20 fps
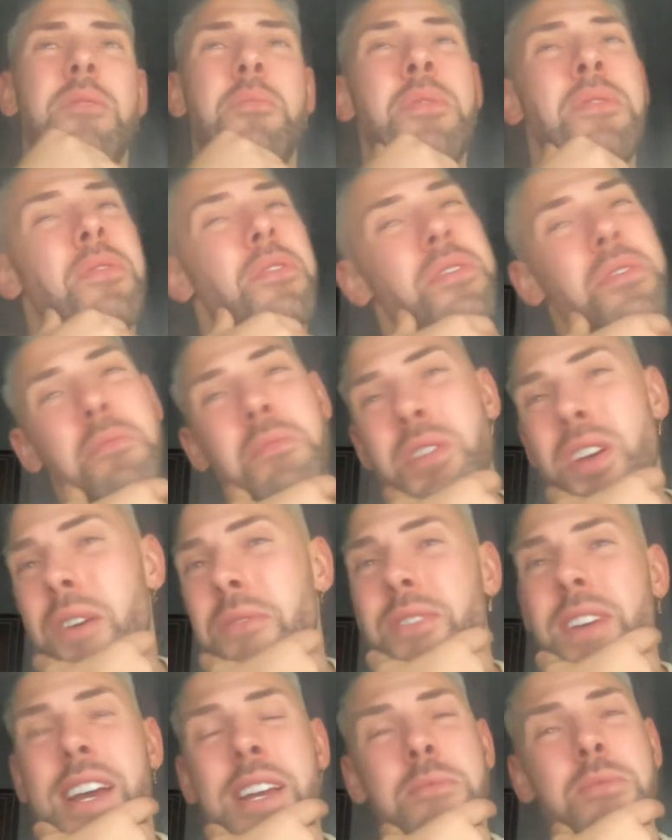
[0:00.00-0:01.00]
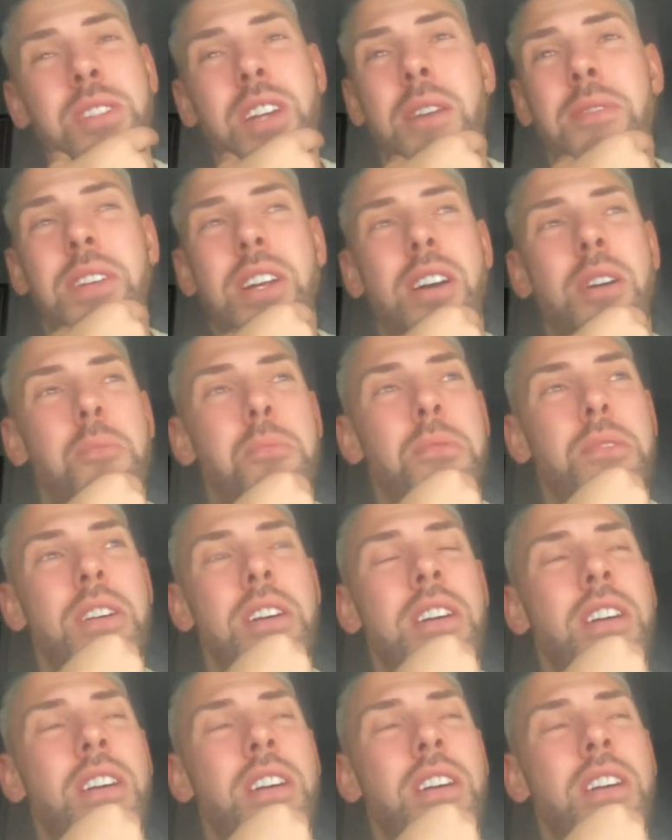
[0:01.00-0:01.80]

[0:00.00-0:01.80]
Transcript: We've got some tough games coming up.